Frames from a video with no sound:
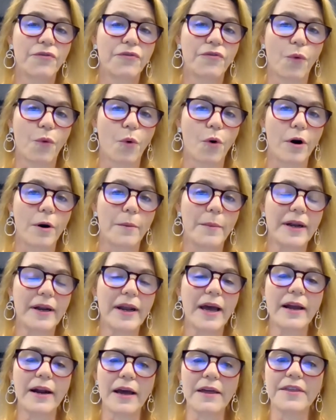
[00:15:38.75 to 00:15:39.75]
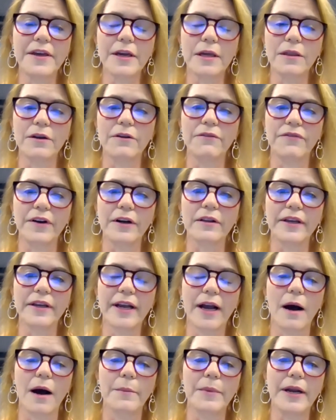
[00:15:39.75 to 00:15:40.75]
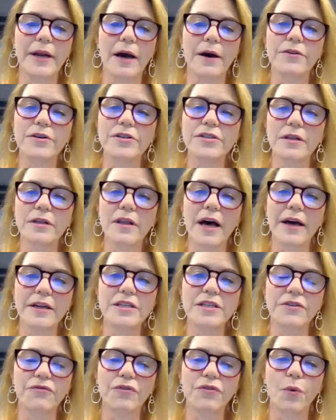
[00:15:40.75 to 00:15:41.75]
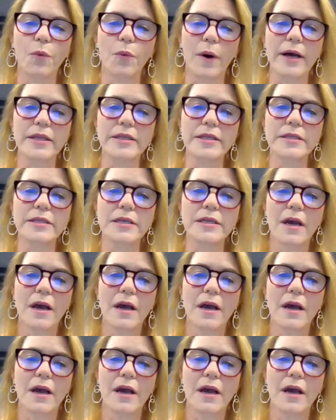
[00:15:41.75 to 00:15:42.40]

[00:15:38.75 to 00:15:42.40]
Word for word: form and, and i think they're fairly common now there's a lot of different ones